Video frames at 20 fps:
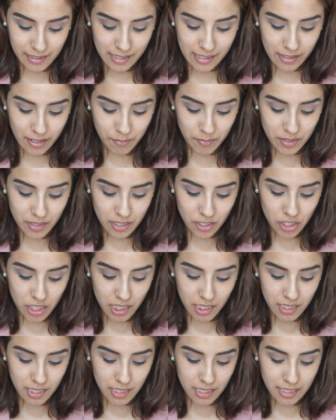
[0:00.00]
So I'm
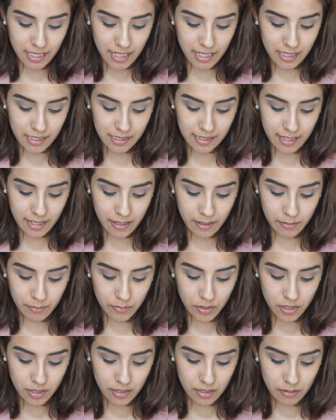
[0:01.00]
just going to take
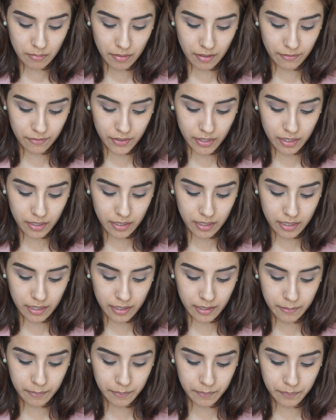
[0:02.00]
some just on my
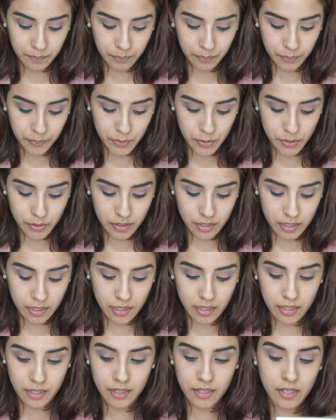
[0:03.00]
finger, just going
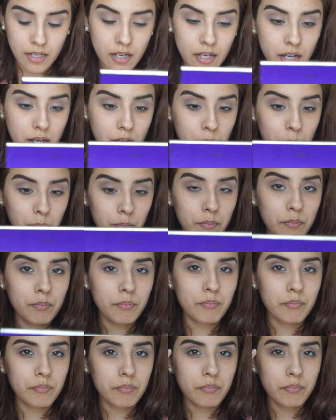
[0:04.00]
to
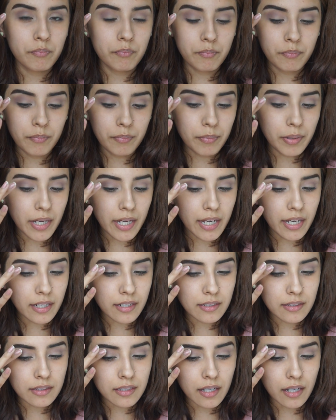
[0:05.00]

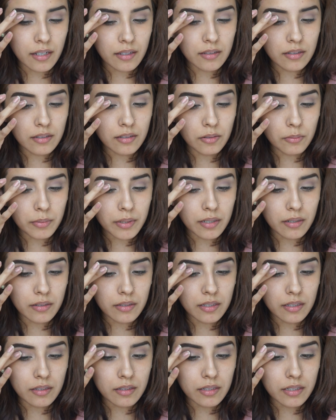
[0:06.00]
pack that a little bit
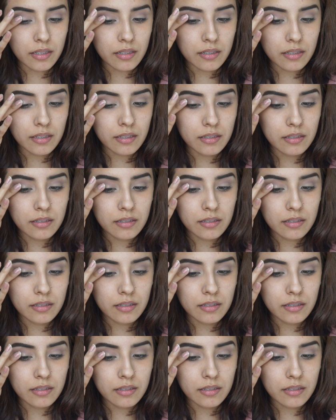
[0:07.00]
on the lid.